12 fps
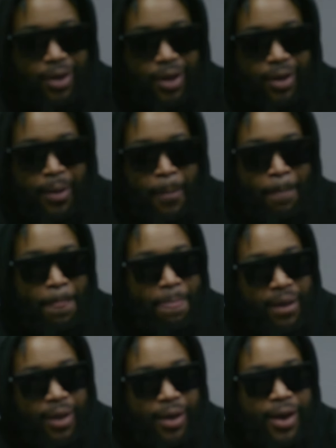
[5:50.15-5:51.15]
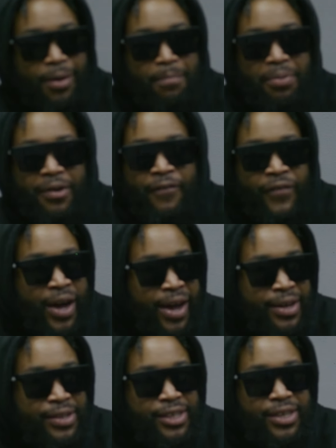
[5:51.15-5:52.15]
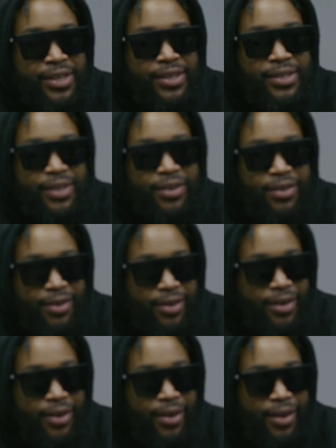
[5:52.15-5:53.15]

Like, dang, I done put 5 G's in her.